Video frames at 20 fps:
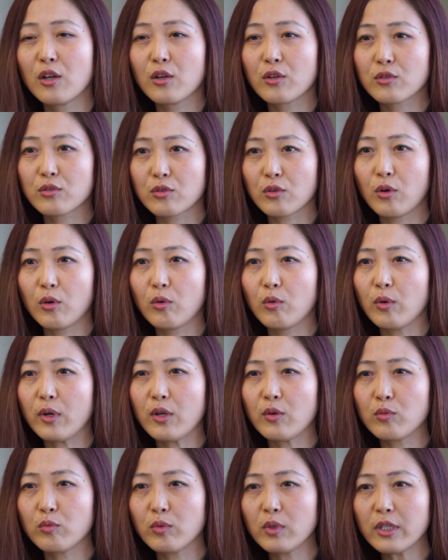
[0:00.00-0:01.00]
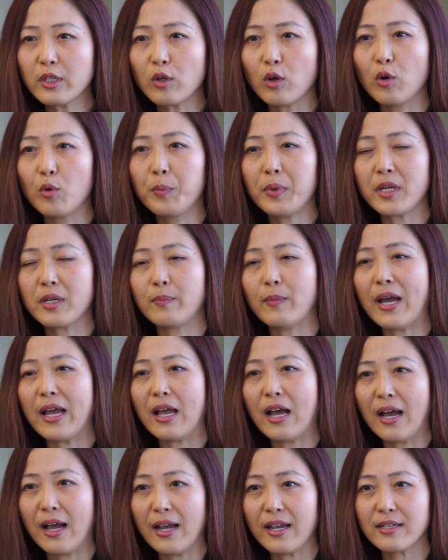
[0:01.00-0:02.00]
So it really opened my
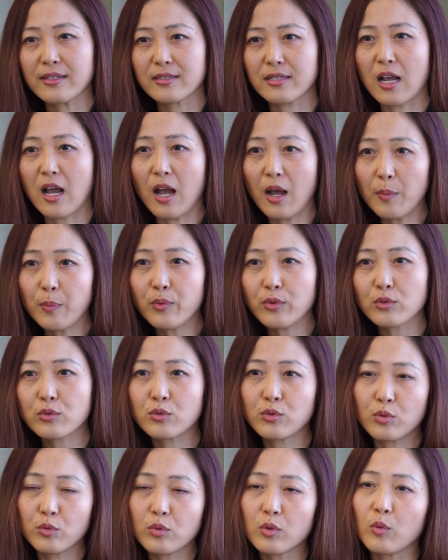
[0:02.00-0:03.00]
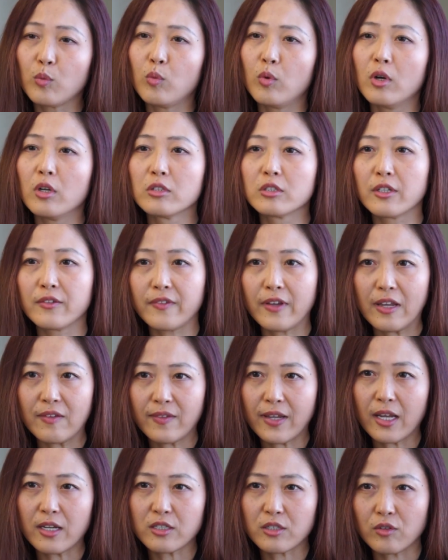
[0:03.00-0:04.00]
eyes up to the world of
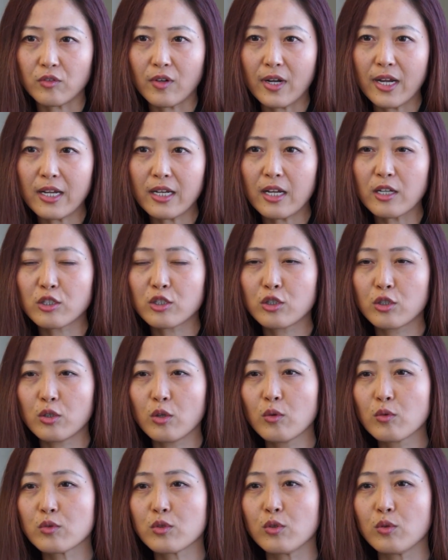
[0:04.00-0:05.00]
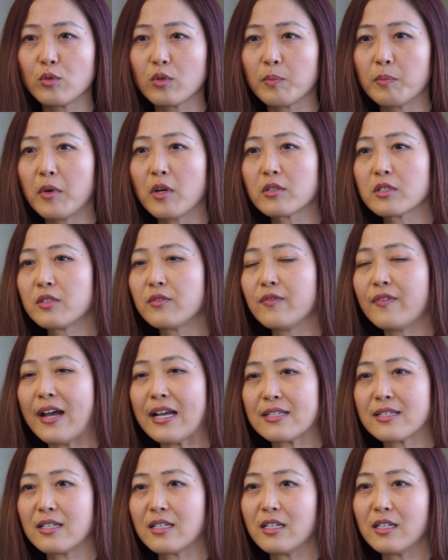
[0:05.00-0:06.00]
aviation, right? It shows you the
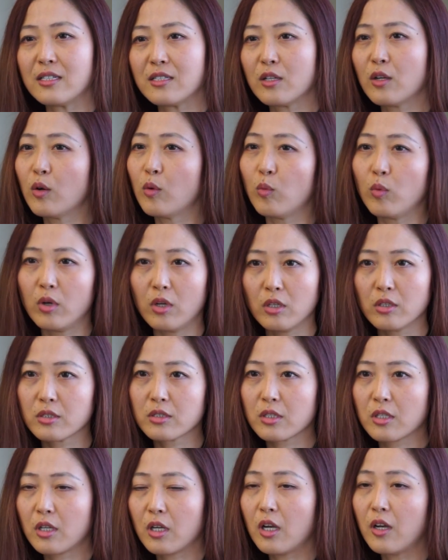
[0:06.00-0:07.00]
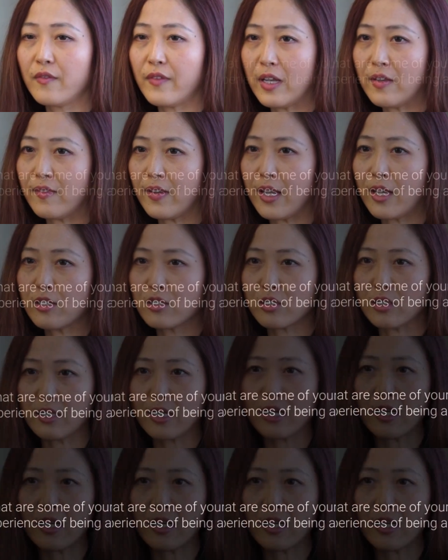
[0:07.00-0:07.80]
multifaceted world of aviation.